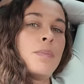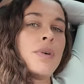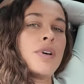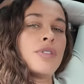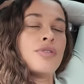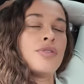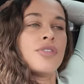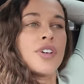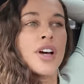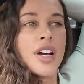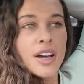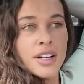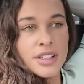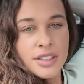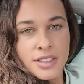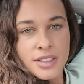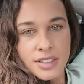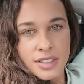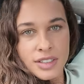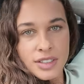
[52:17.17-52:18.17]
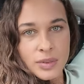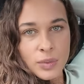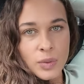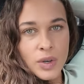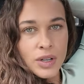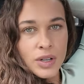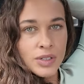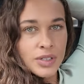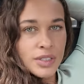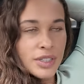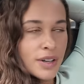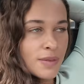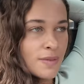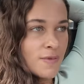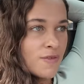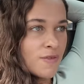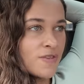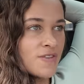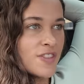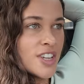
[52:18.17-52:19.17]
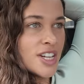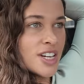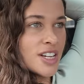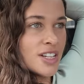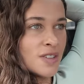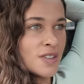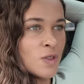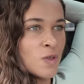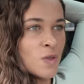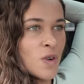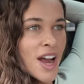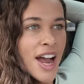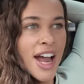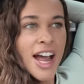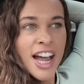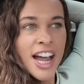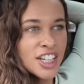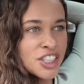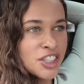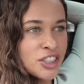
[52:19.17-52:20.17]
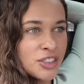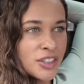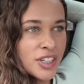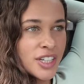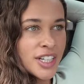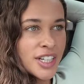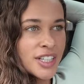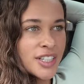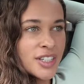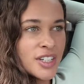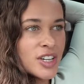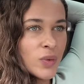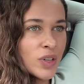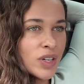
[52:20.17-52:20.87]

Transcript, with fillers: But first, whilst I'm feeling all hangry,